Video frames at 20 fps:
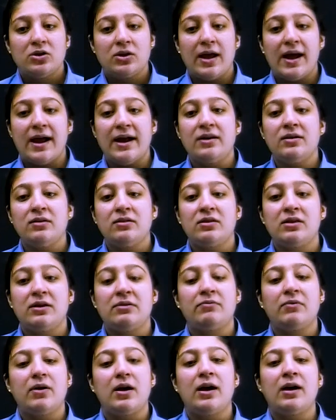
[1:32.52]
And
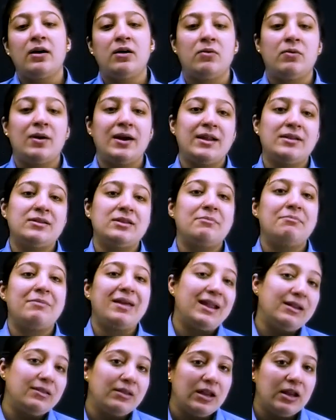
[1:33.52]
the what is the
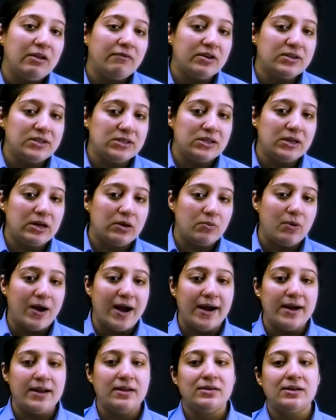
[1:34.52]
main thing which is
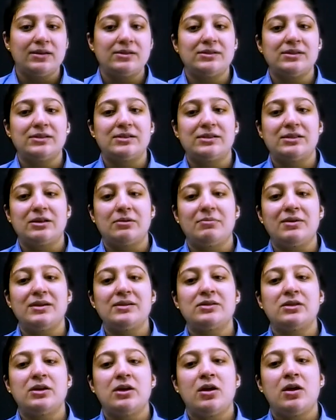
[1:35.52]
required in this system
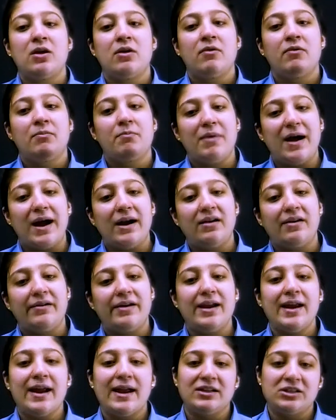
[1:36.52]
is
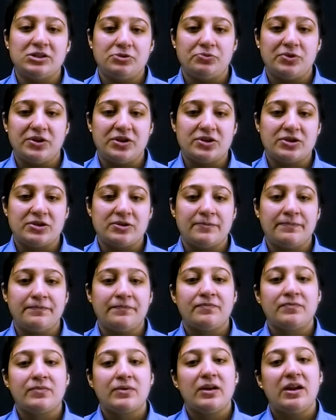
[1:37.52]
battery and switch.
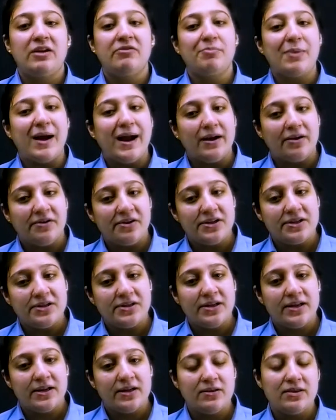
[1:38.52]
If battery is
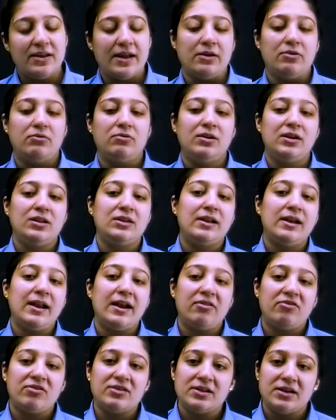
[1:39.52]
there, then only the
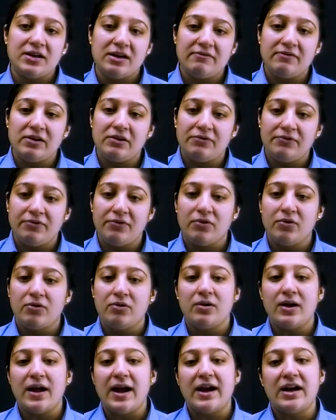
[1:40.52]
electricity will
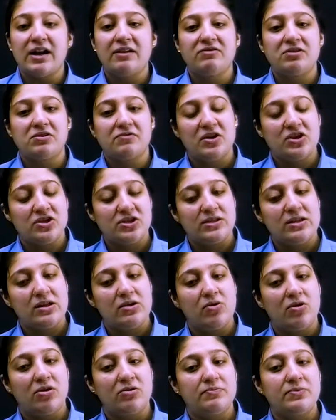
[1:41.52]
flow, and if switch is
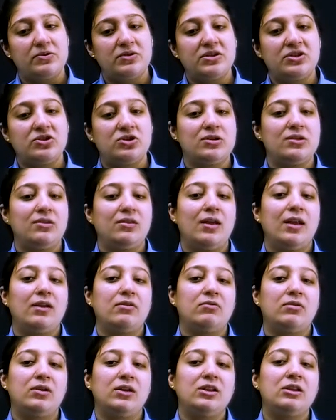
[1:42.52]
in on position, then
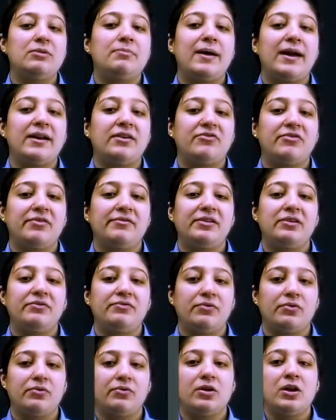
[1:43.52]
only the battery will
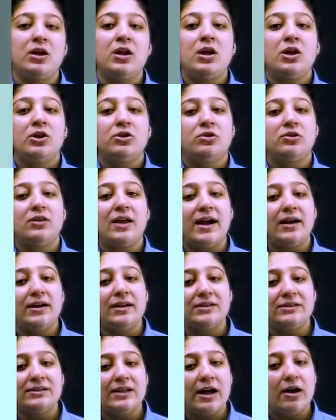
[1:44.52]
flow. So that
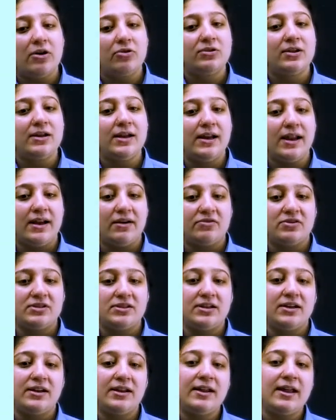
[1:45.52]
is how the
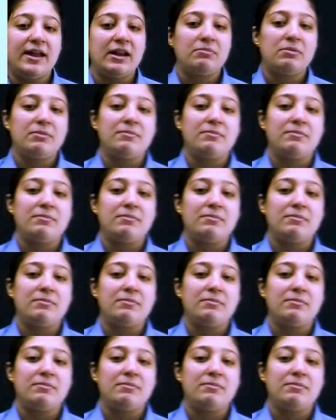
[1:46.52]
electricity can